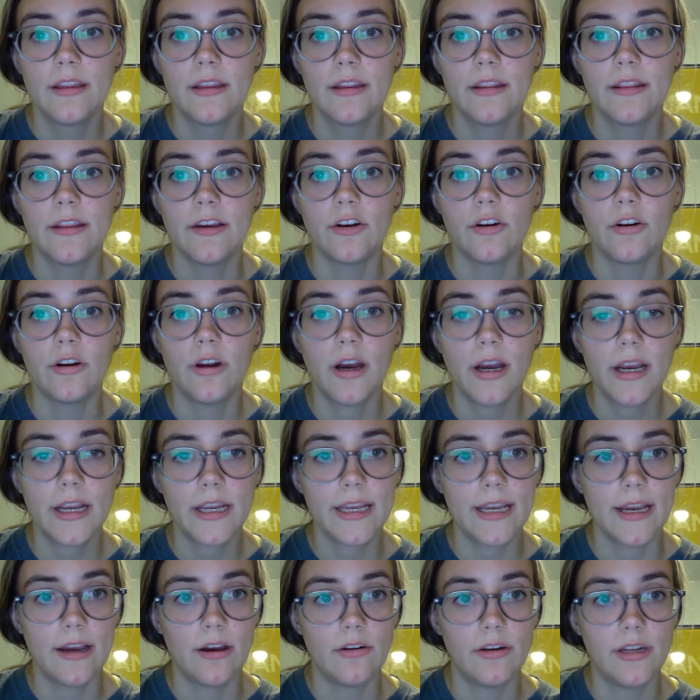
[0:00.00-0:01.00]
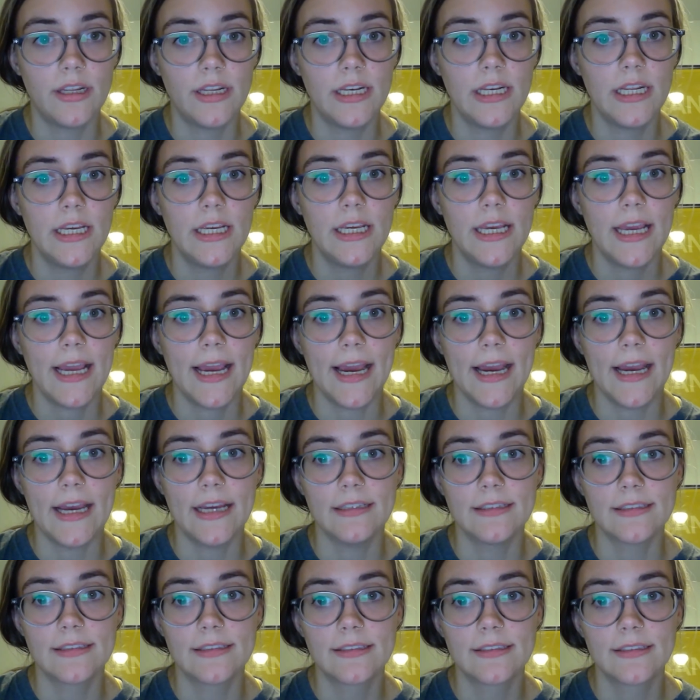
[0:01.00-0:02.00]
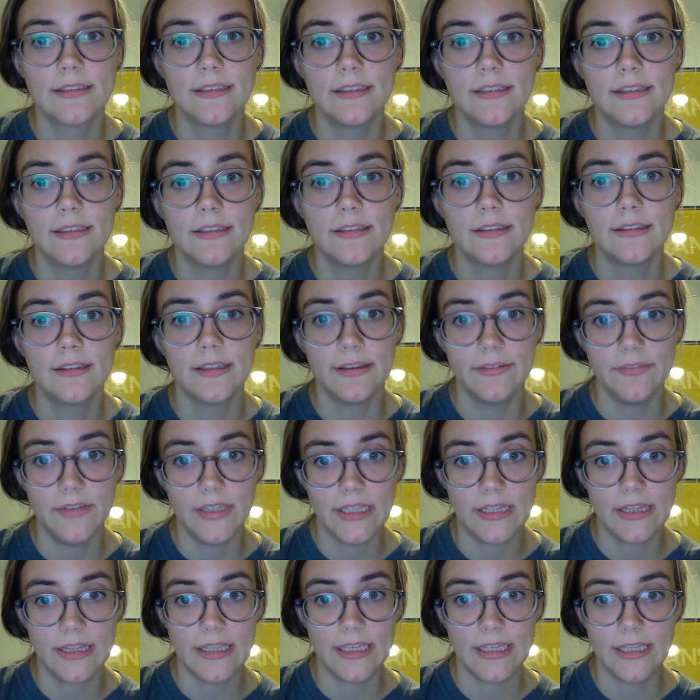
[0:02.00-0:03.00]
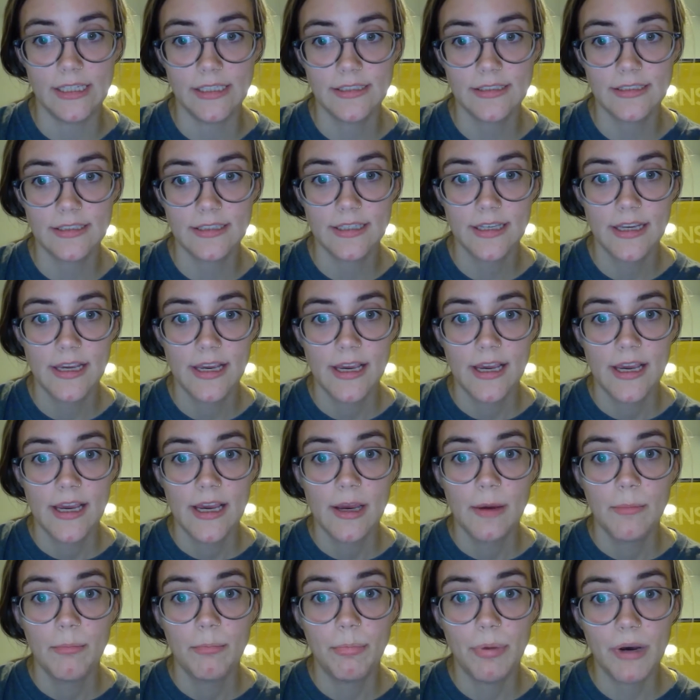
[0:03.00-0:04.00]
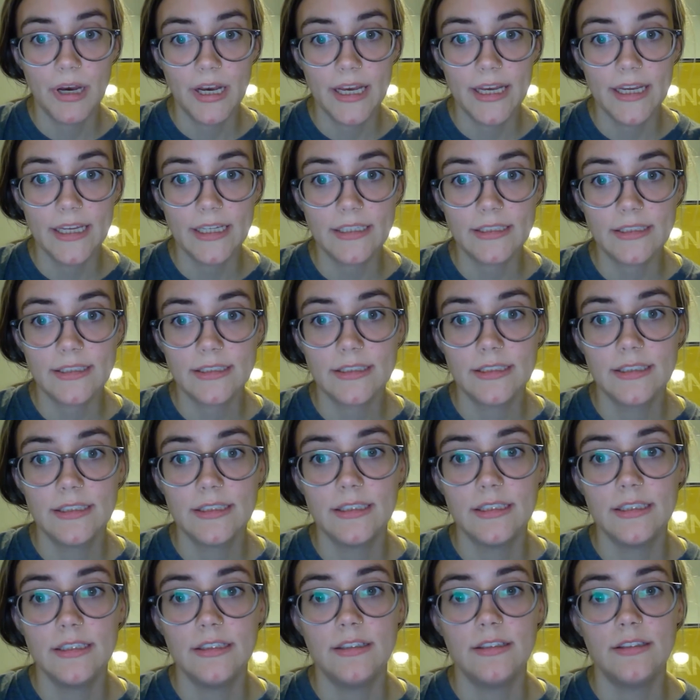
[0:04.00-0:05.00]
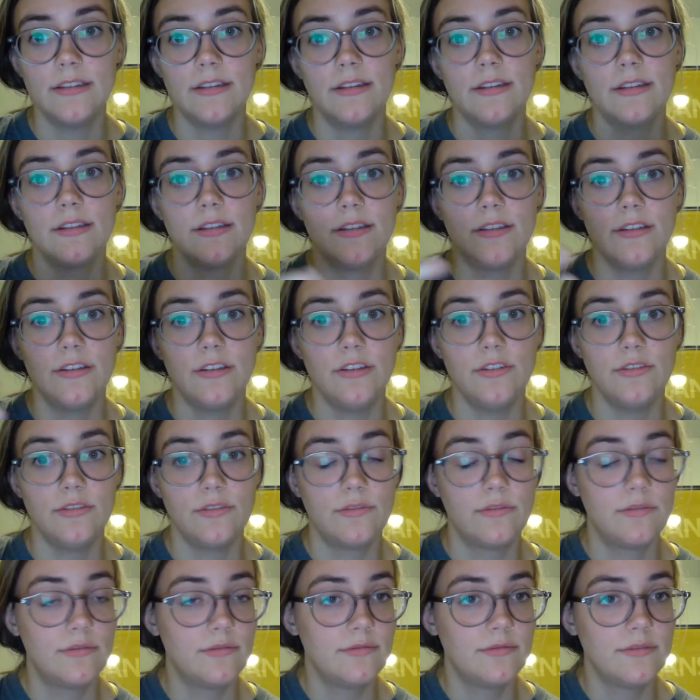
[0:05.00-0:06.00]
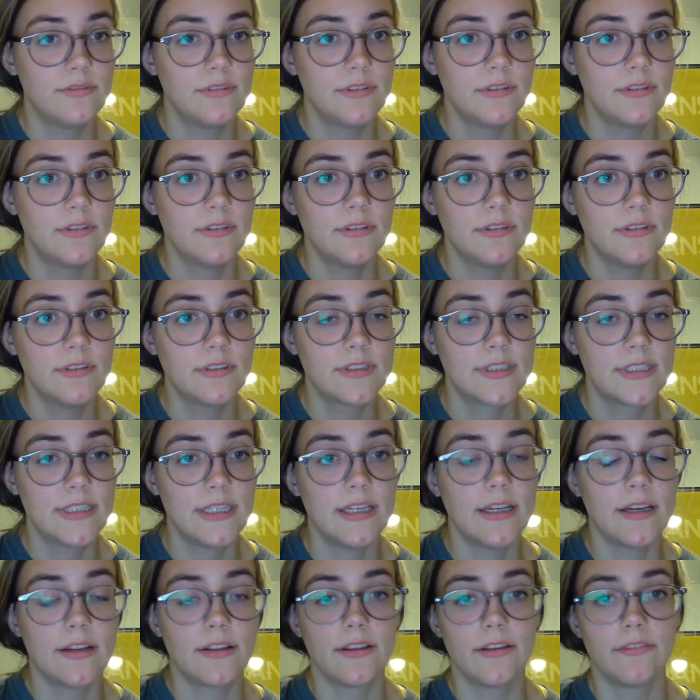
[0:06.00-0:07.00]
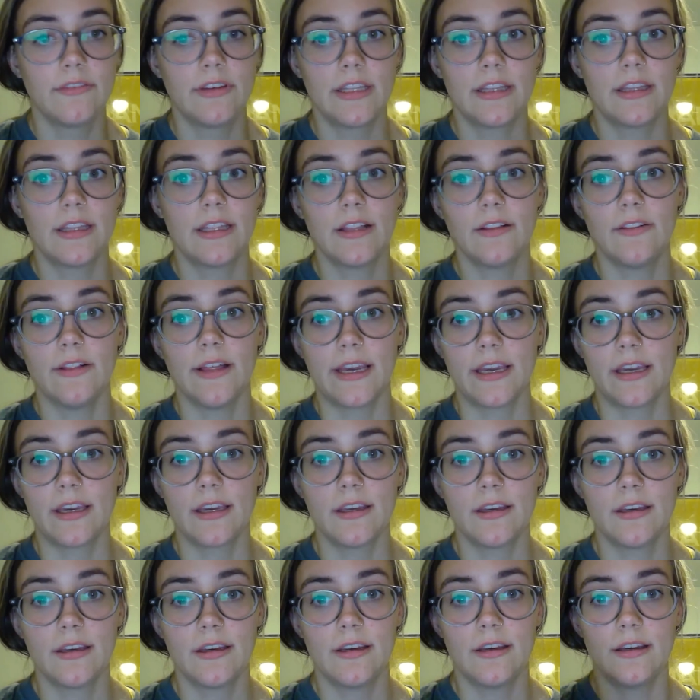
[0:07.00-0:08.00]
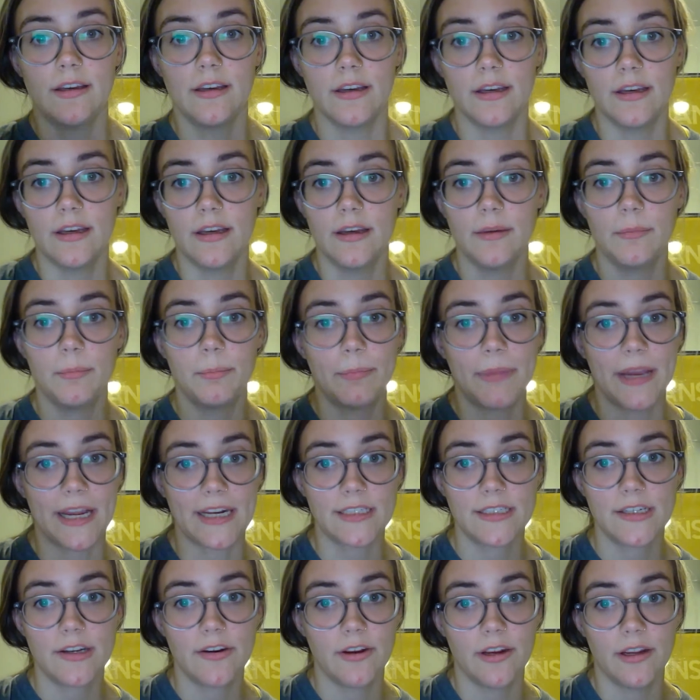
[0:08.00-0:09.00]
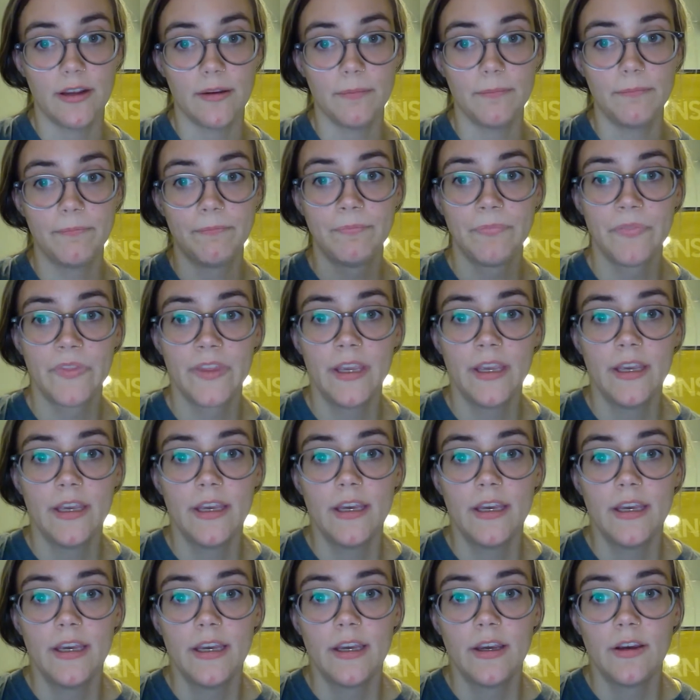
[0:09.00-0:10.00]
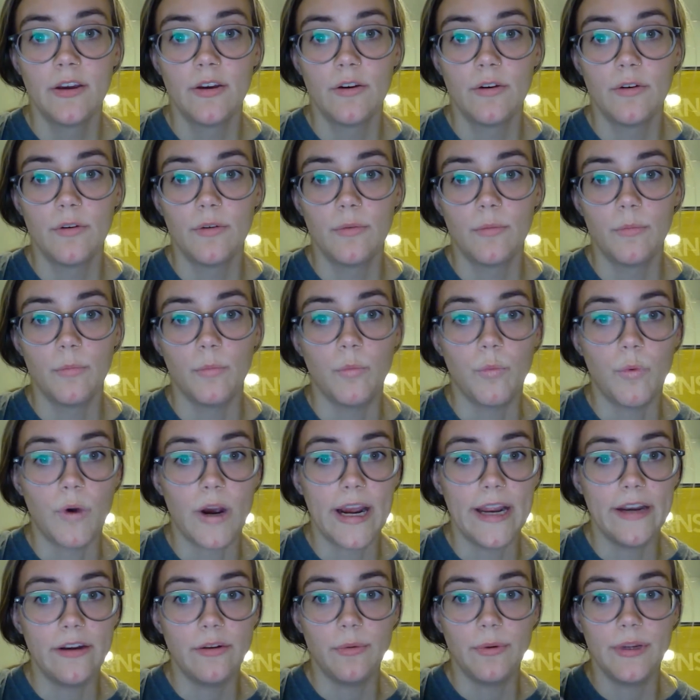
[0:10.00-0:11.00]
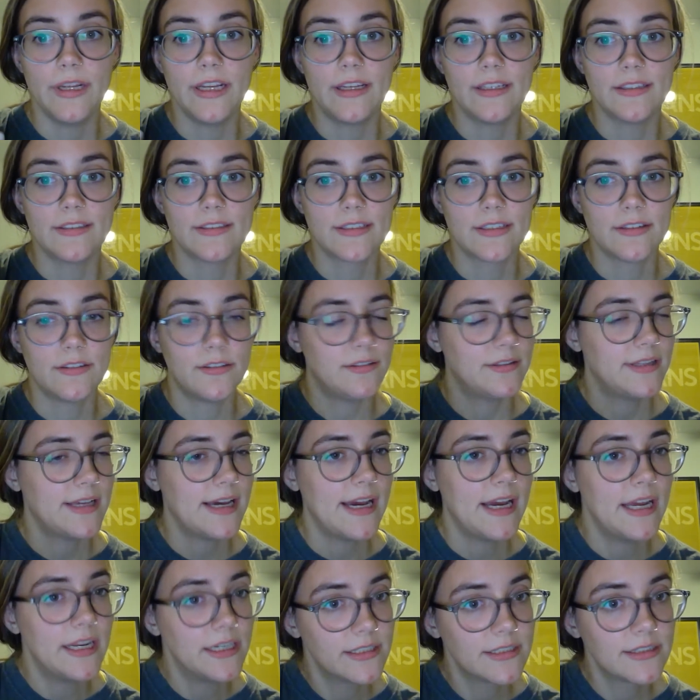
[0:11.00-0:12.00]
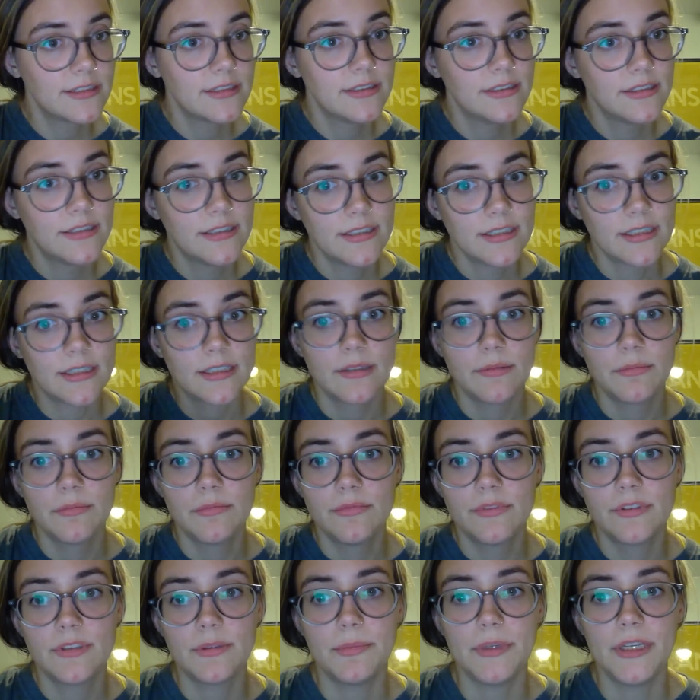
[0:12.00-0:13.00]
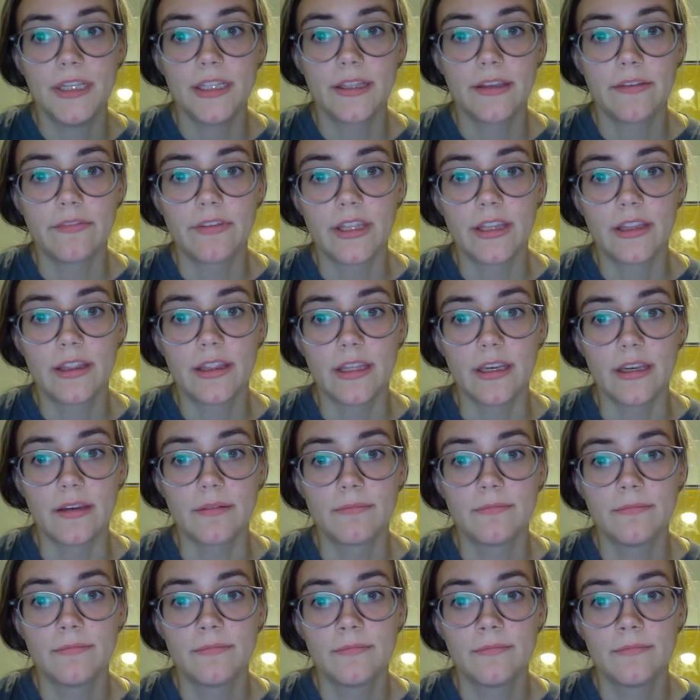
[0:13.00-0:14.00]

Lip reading: they're not counted as living things, but you see a living thing like bacterium. Why do we consider that to be a living thing?